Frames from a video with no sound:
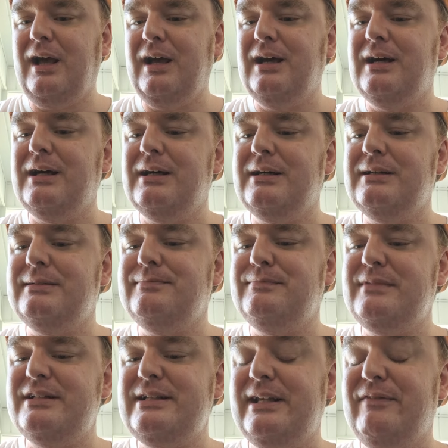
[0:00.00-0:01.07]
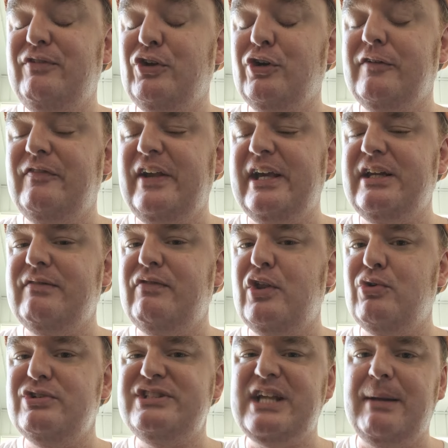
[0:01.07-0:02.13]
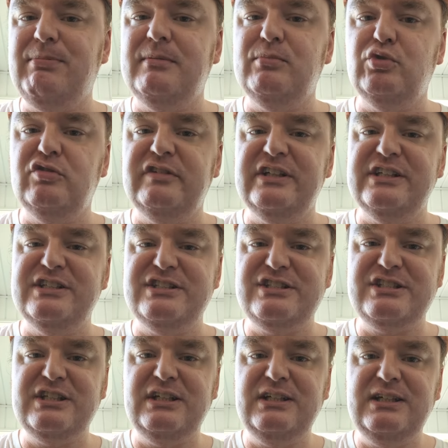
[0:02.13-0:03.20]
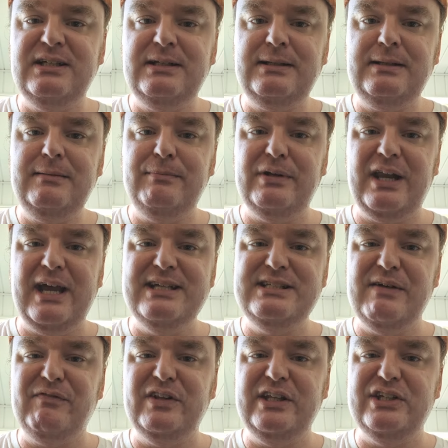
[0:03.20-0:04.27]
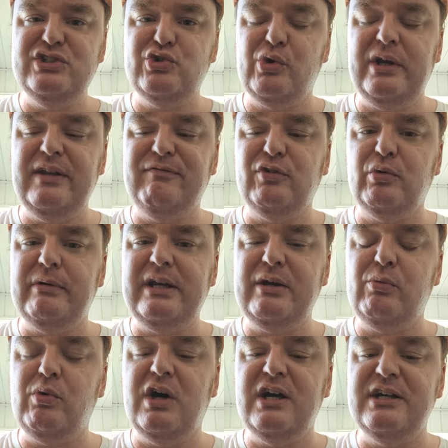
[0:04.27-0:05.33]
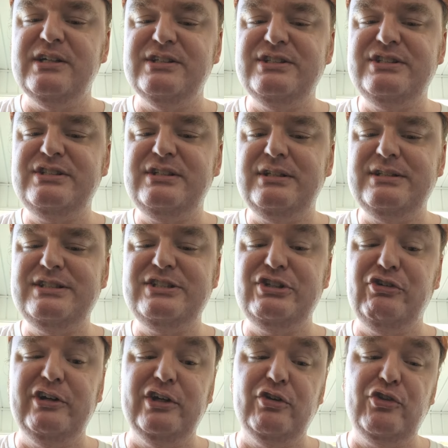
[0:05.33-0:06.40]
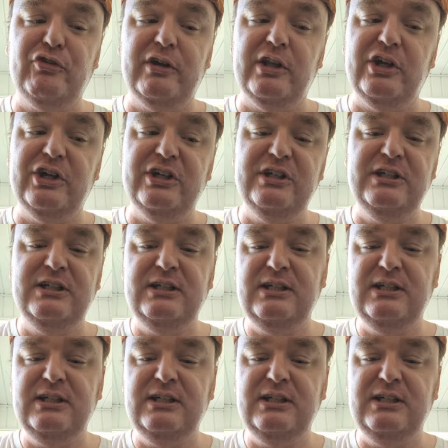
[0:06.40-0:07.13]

if you're a fan of those type of movies. But I definitely enjoyed it for what it was. Serial thriller.